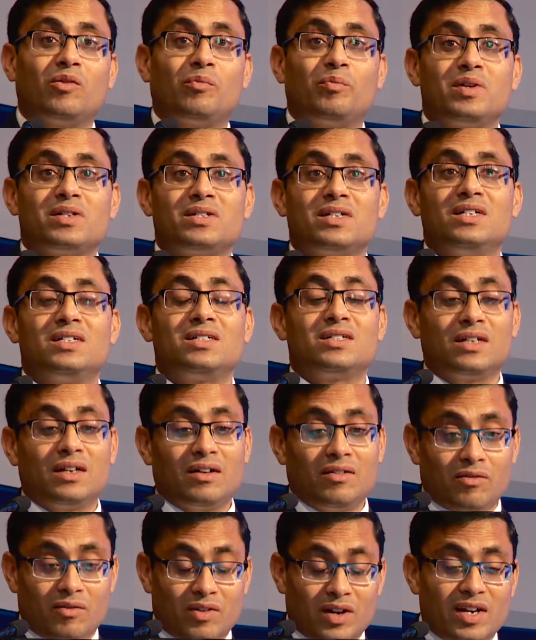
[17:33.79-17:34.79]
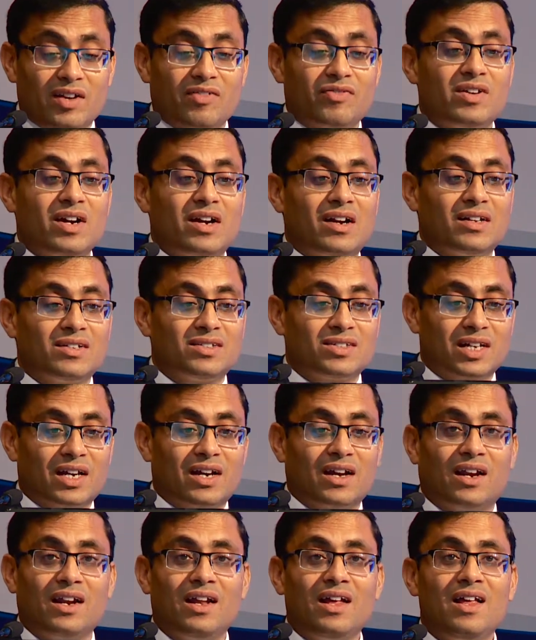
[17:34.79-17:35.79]
of patients were definitely
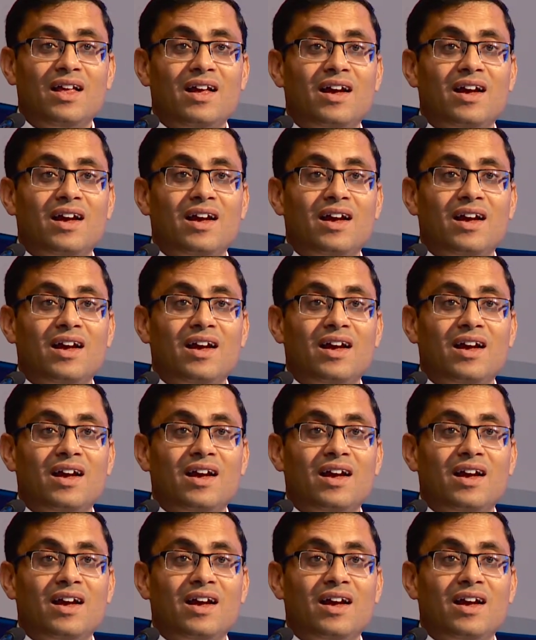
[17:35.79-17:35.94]
sicker.